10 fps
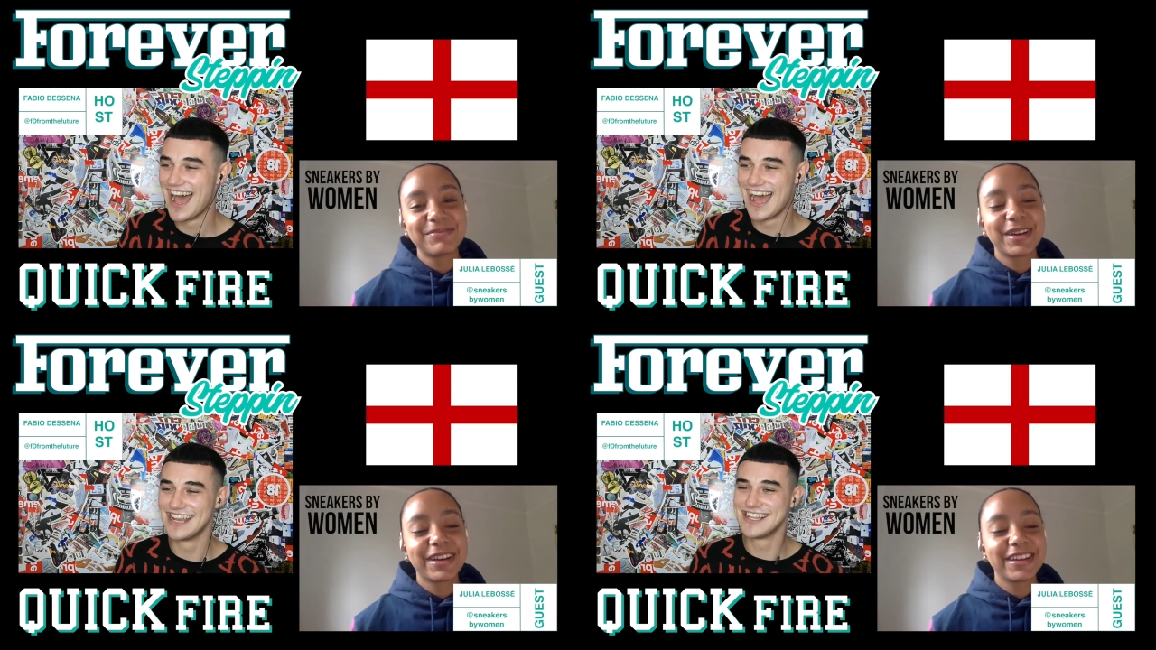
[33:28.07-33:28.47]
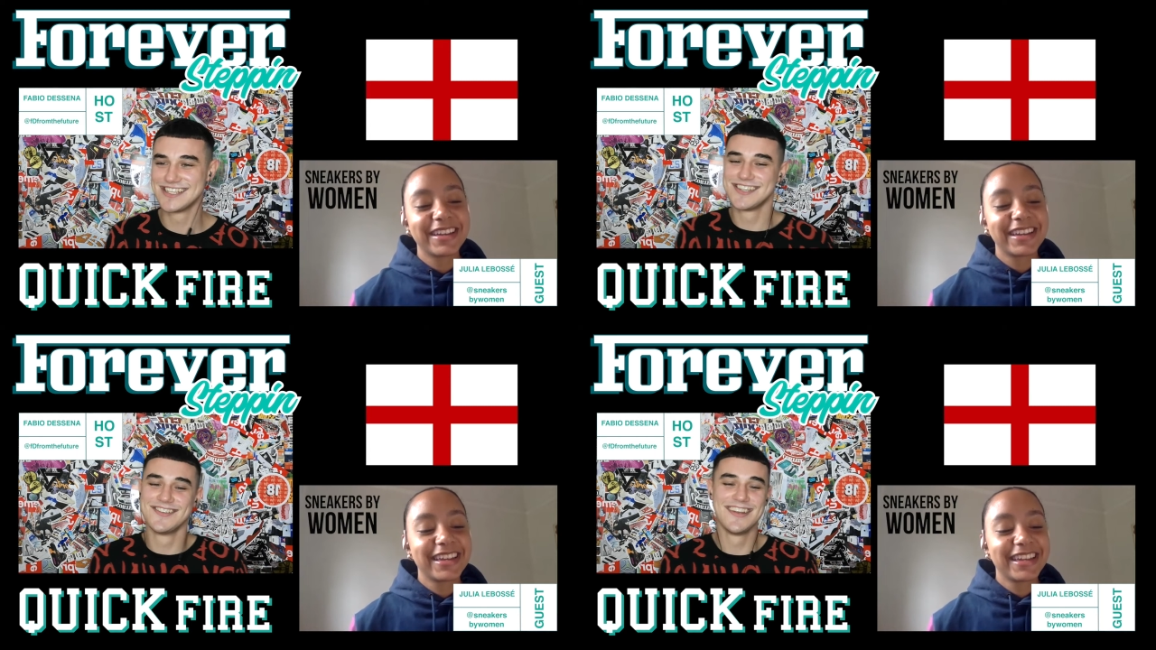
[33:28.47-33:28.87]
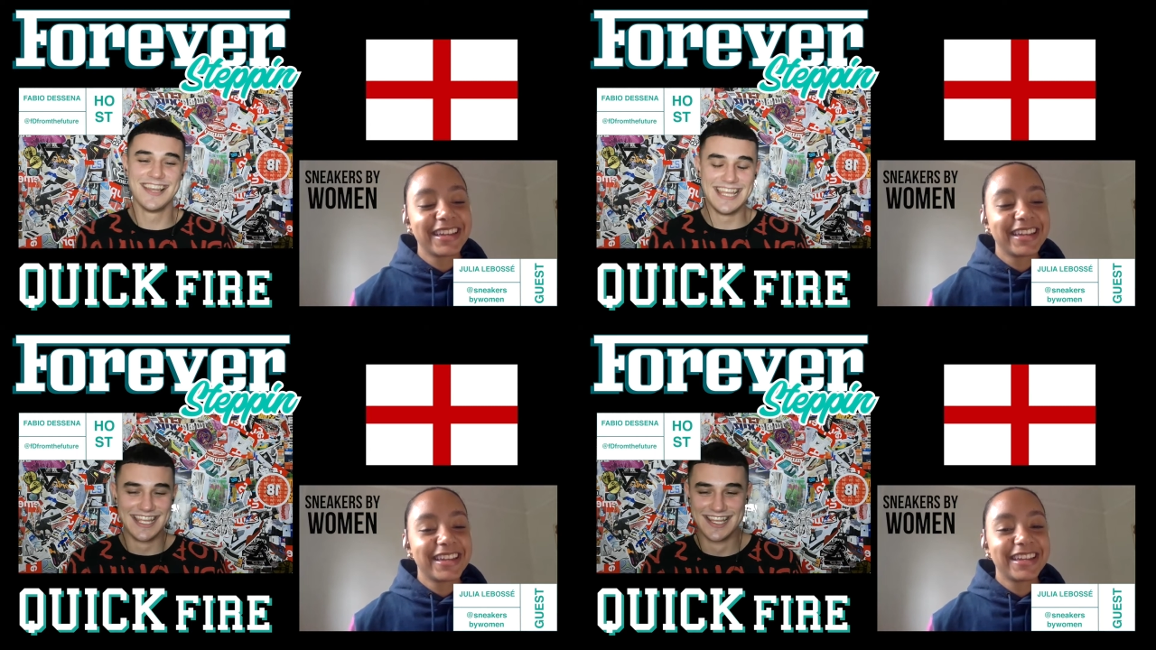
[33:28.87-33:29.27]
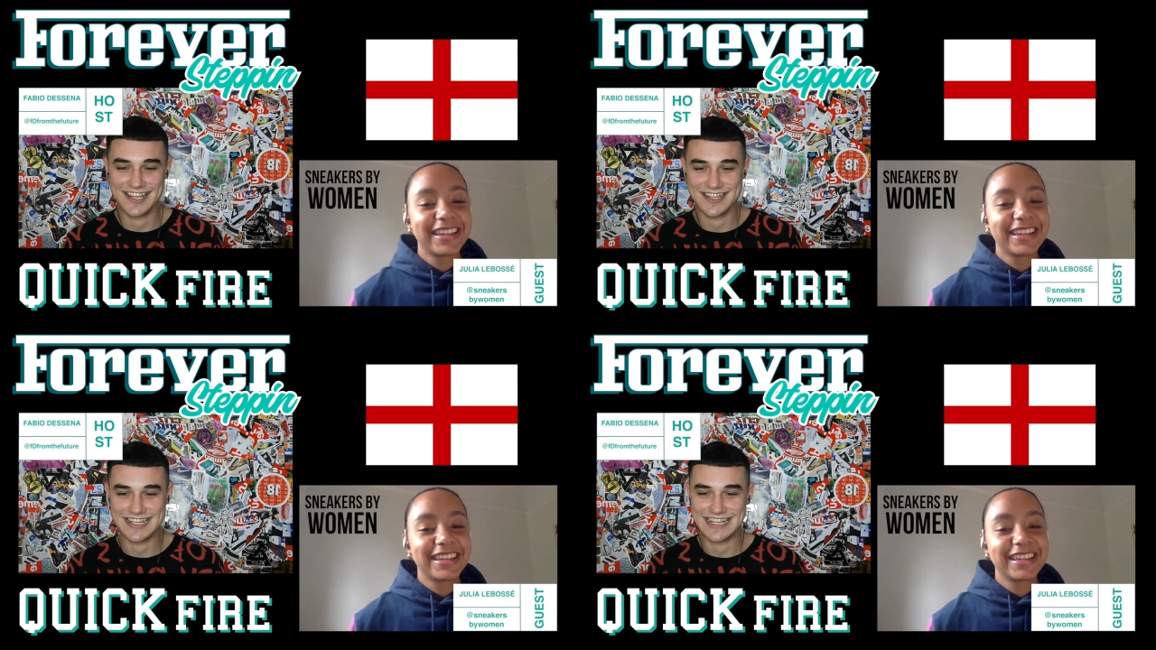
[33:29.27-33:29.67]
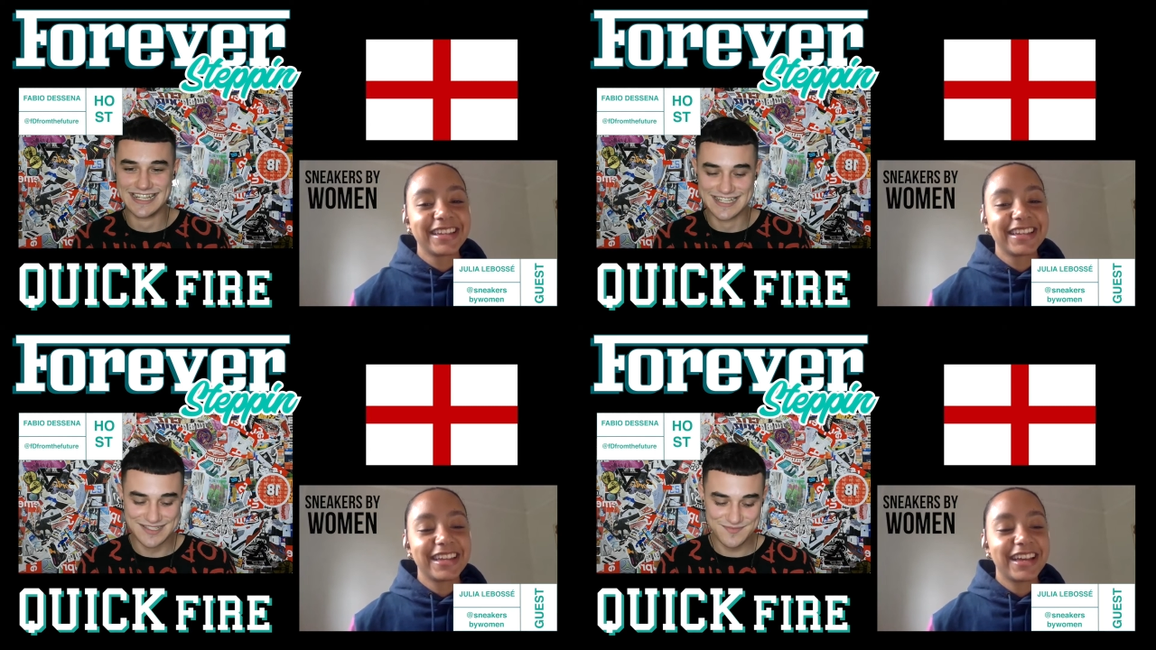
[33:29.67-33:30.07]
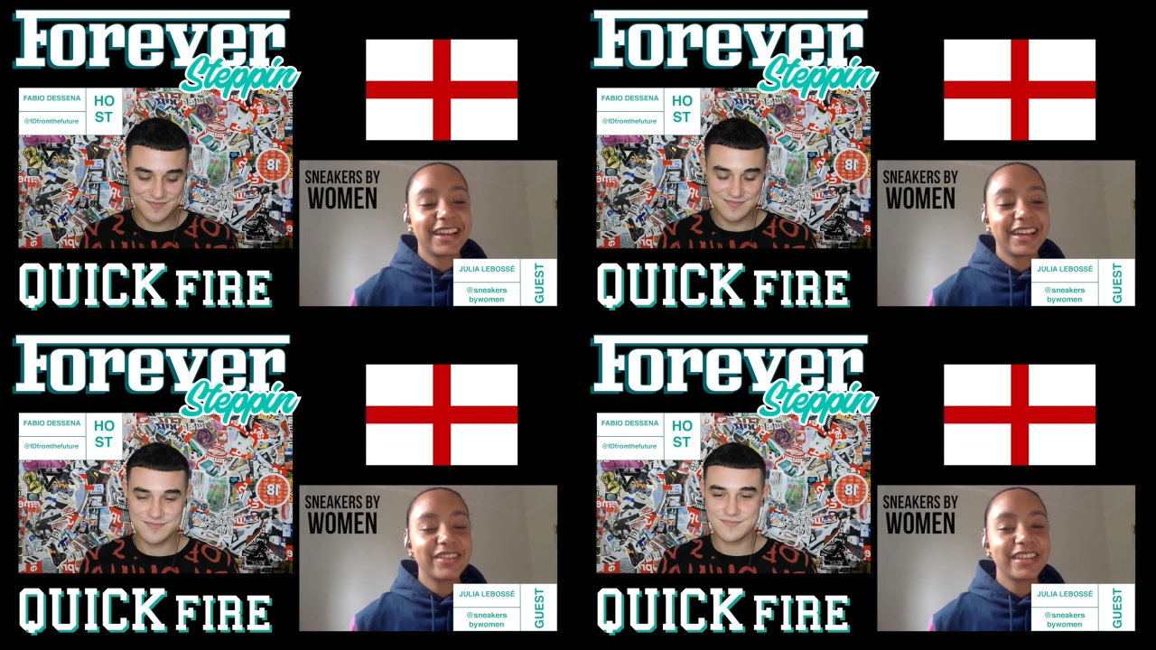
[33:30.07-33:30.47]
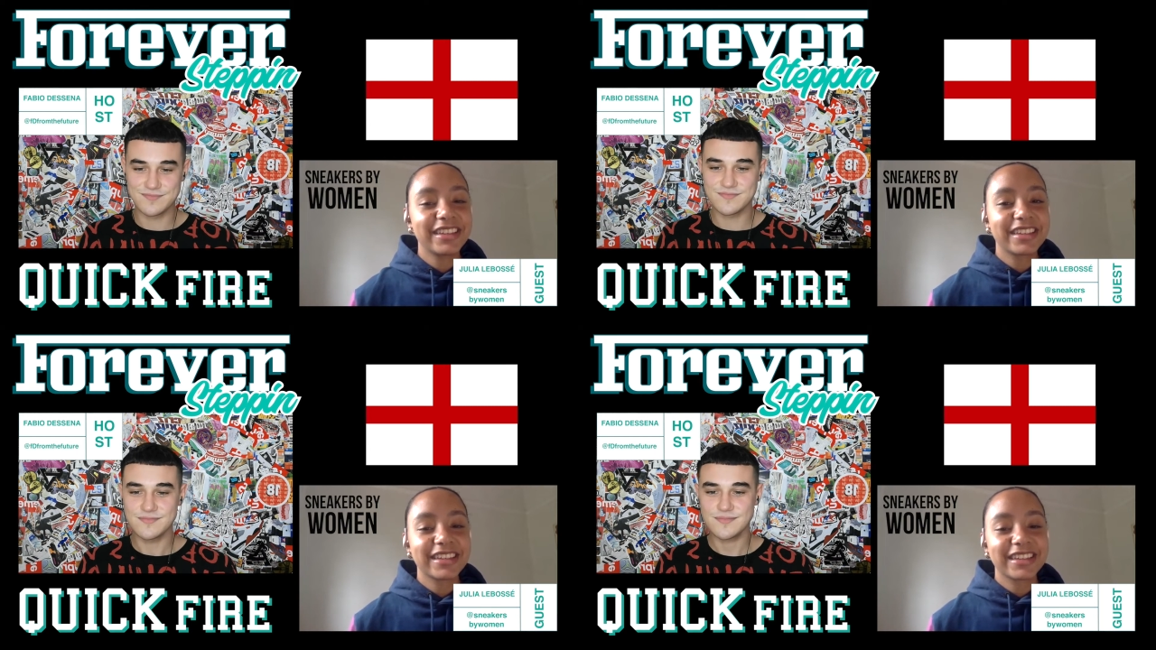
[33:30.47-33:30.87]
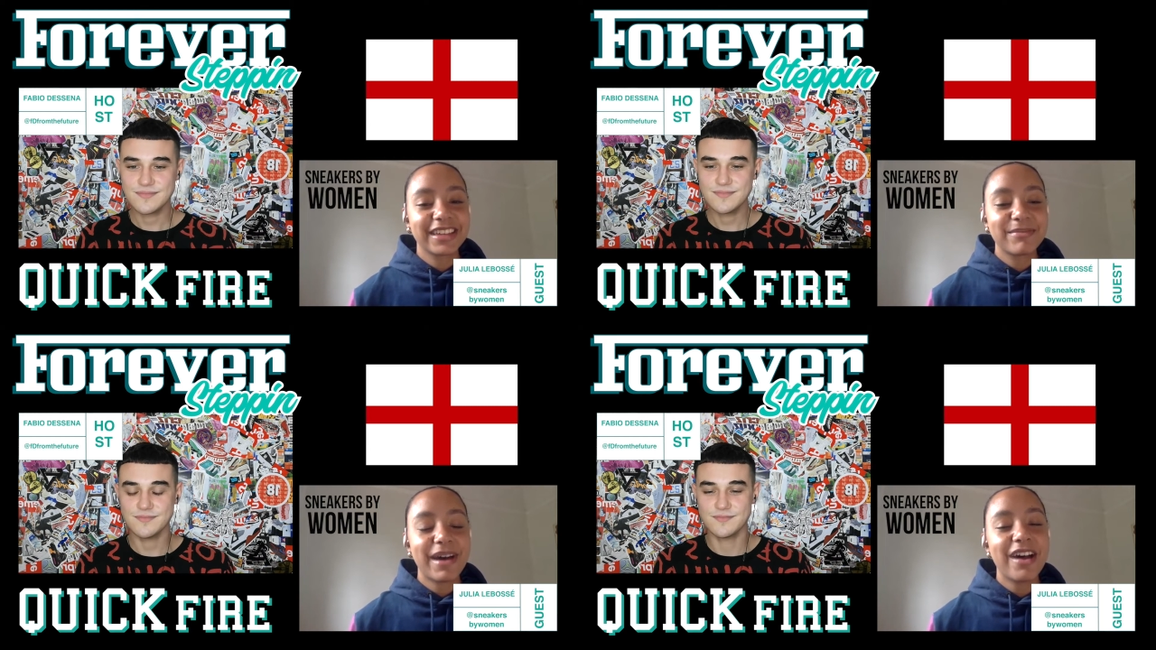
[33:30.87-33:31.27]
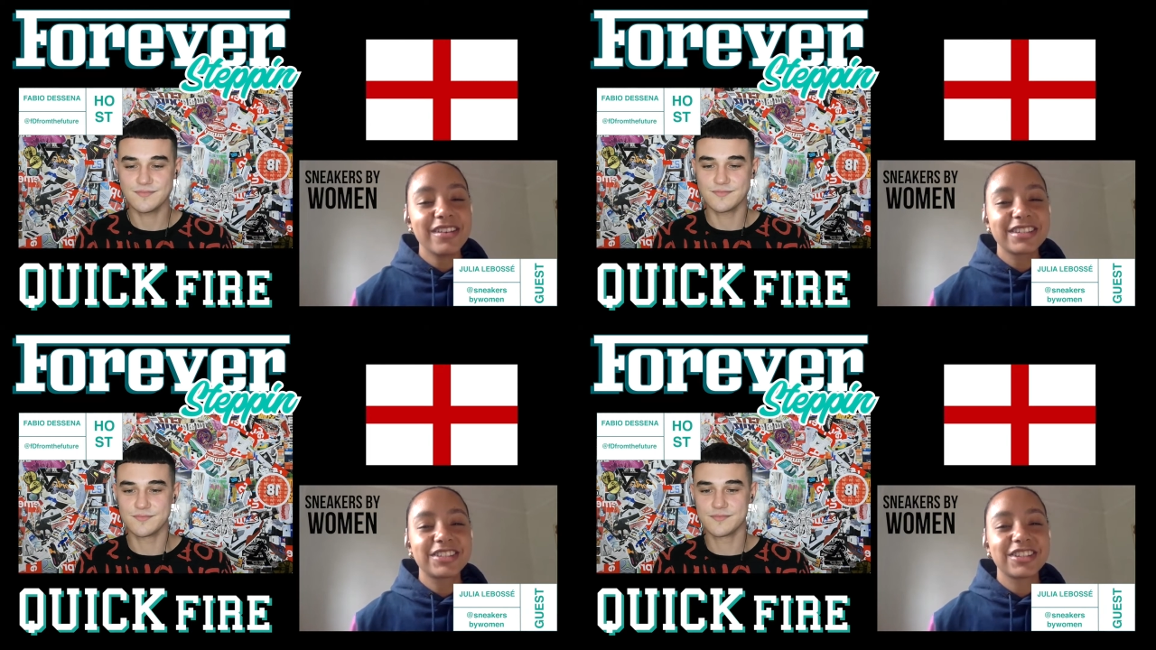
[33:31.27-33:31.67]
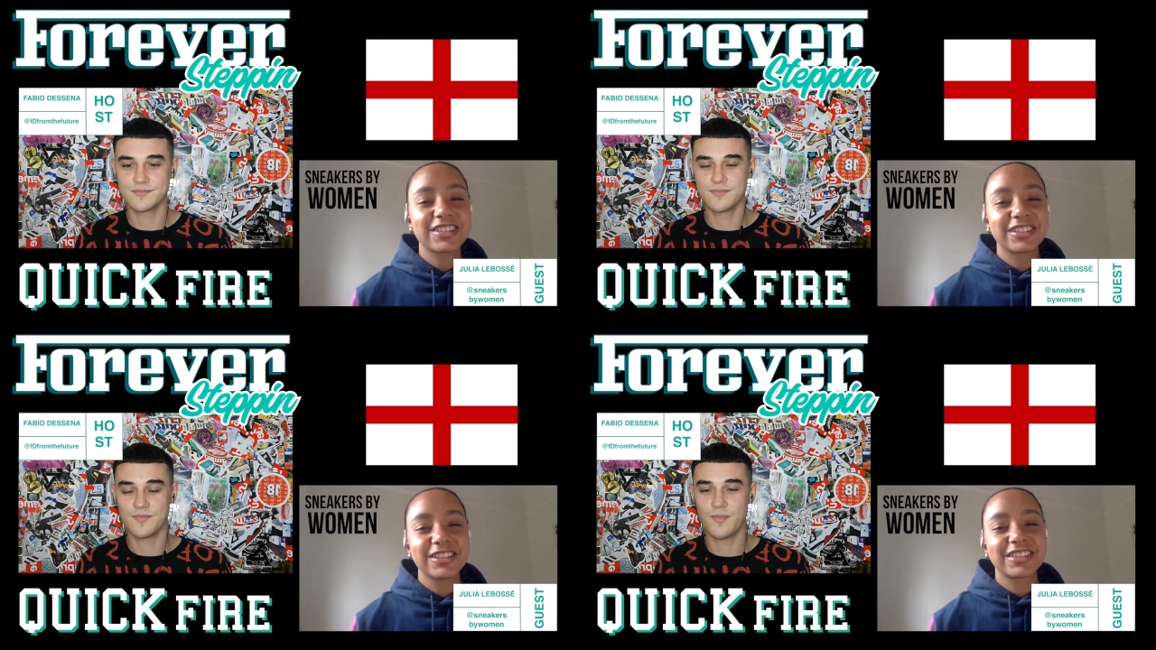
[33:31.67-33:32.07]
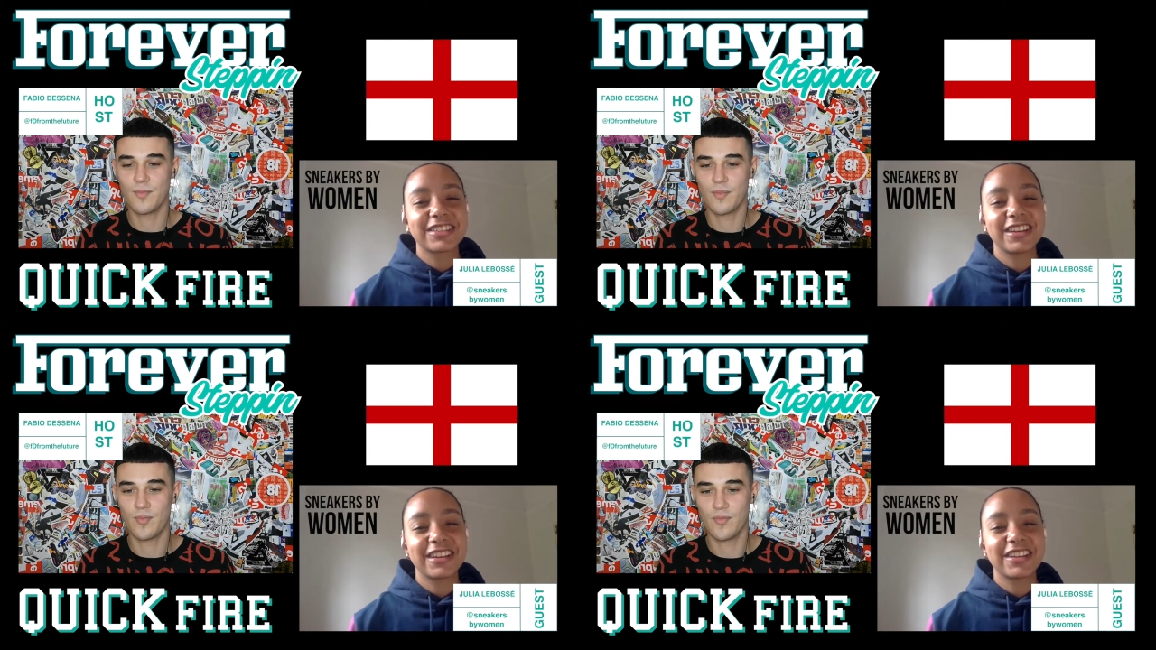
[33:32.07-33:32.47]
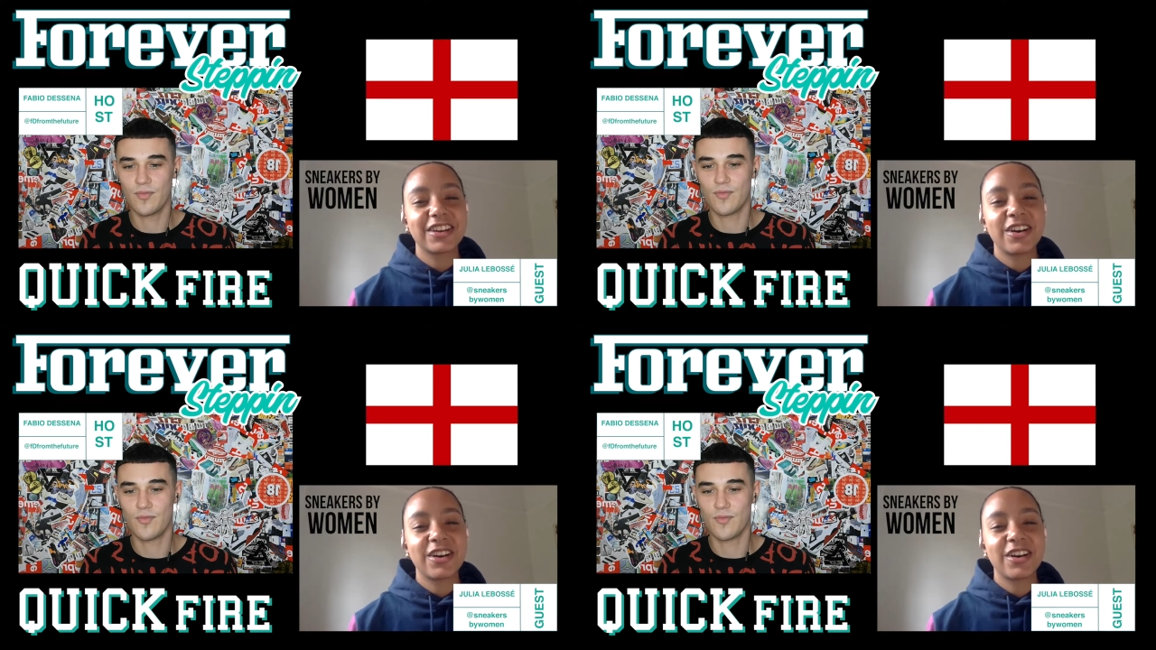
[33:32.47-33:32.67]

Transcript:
Speaker 1: No, it doesn't really. I think Paris just looks like